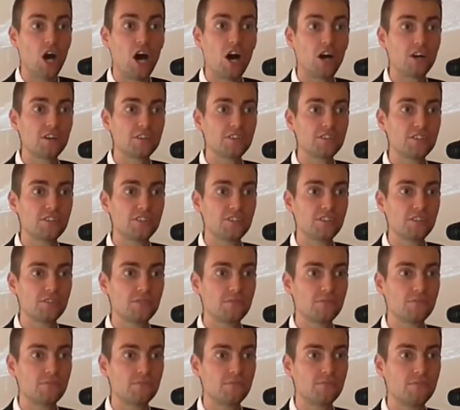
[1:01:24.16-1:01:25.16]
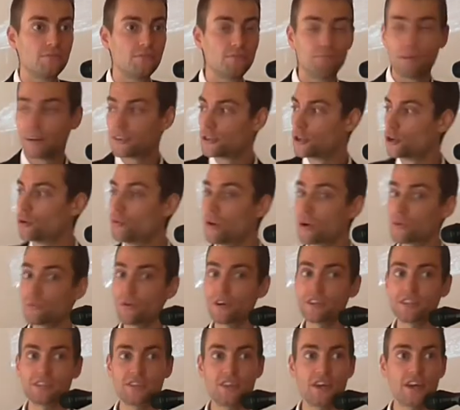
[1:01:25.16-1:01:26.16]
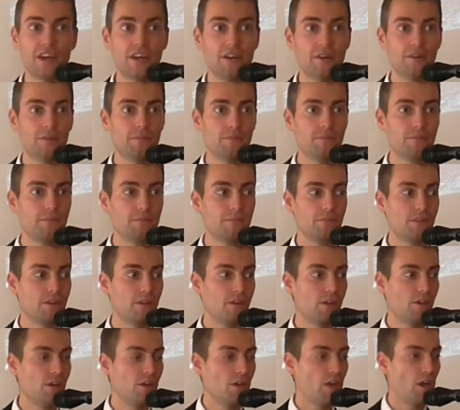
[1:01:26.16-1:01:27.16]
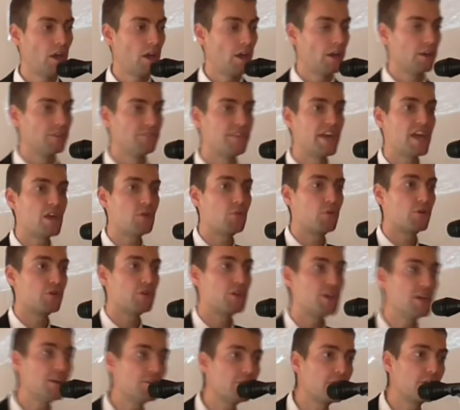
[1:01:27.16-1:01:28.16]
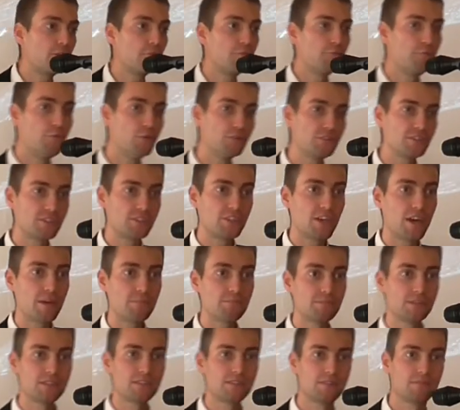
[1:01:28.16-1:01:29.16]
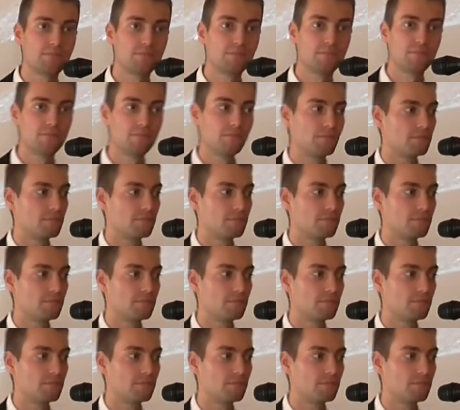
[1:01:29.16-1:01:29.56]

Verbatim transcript: knocks, but no one was there. They were hearing footsteps,